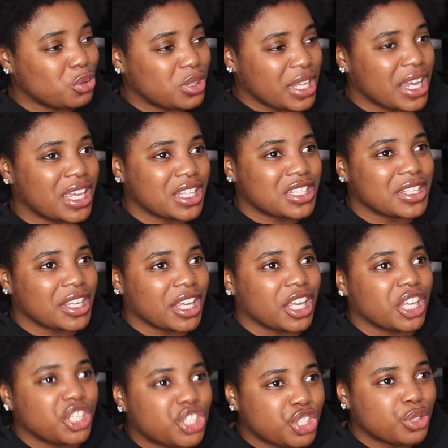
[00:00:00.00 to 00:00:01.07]
you think it's an
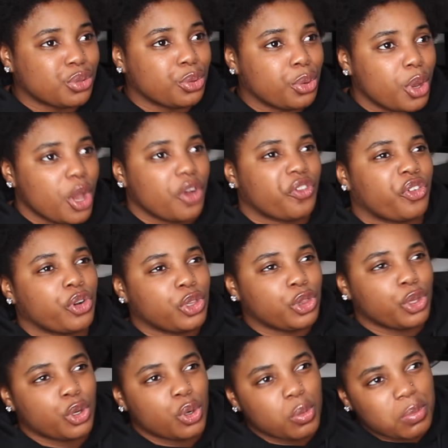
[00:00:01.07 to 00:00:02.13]
issue for a
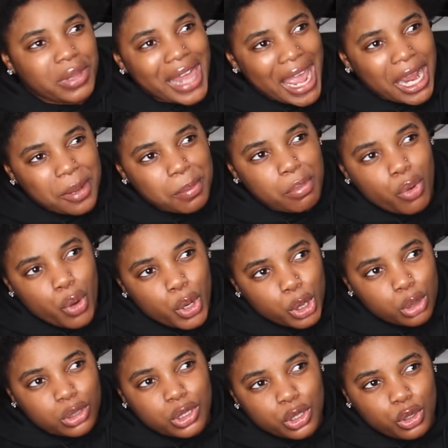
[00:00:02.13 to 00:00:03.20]
little black boy
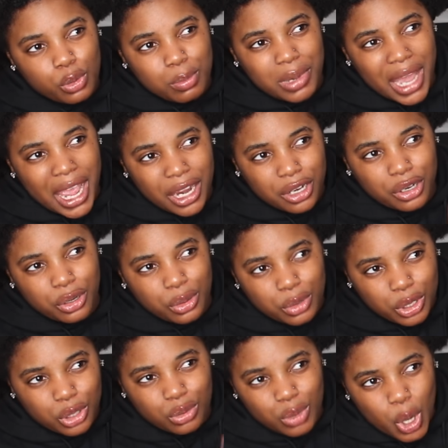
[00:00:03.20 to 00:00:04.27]
or a little black girl
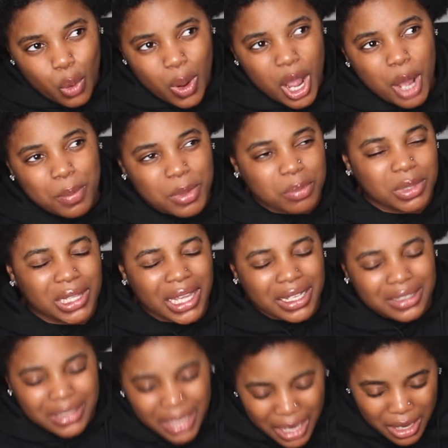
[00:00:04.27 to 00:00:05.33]
to grow up and be
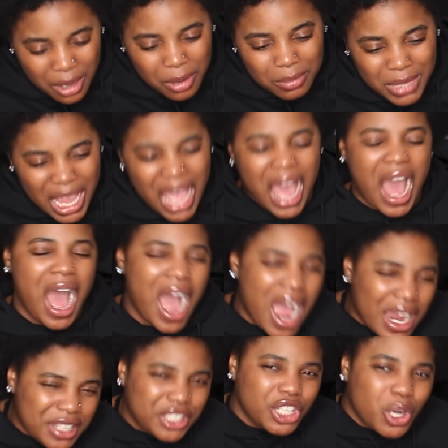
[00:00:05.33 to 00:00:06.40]
like, damn,
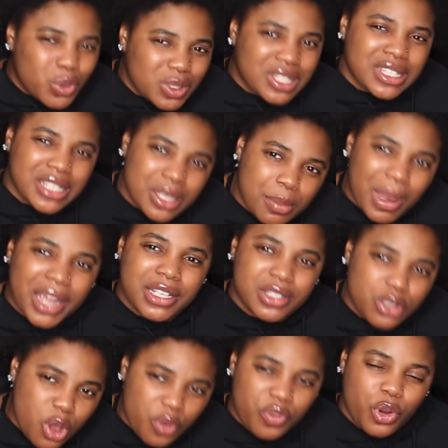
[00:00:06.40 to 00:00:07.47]
I don't see
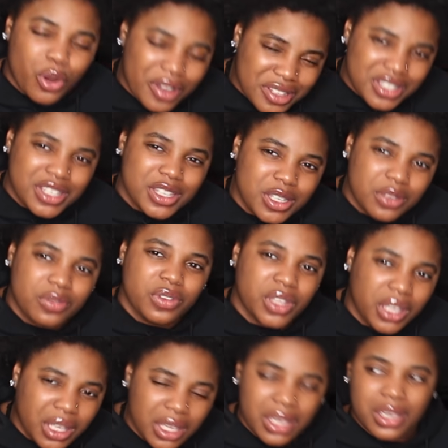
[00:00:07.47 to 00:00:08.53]
myself on
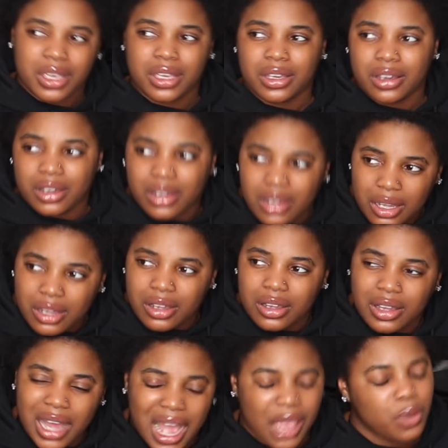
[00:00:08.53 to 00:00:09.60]
TV.
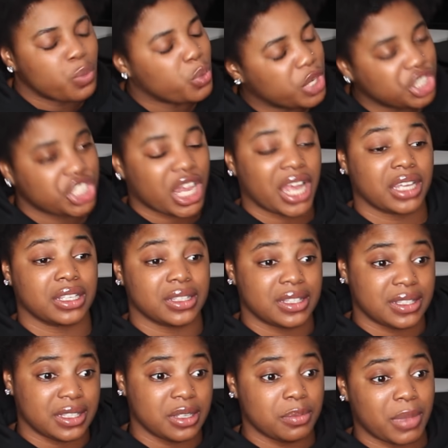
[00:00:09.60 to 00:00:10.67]
I wish I could
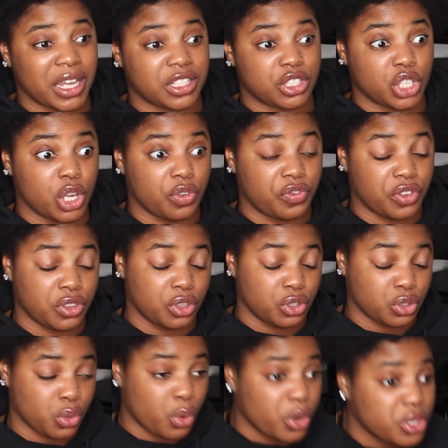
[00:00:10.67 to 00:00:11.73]
see myself in the
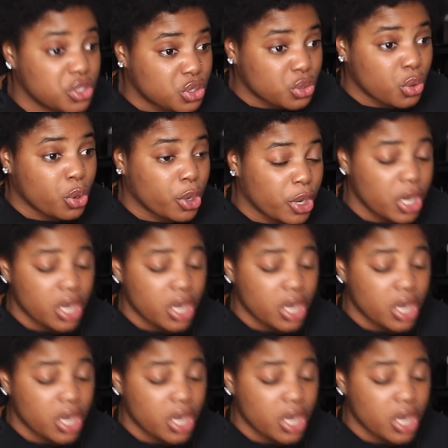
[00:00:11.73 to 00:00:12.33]
toy store.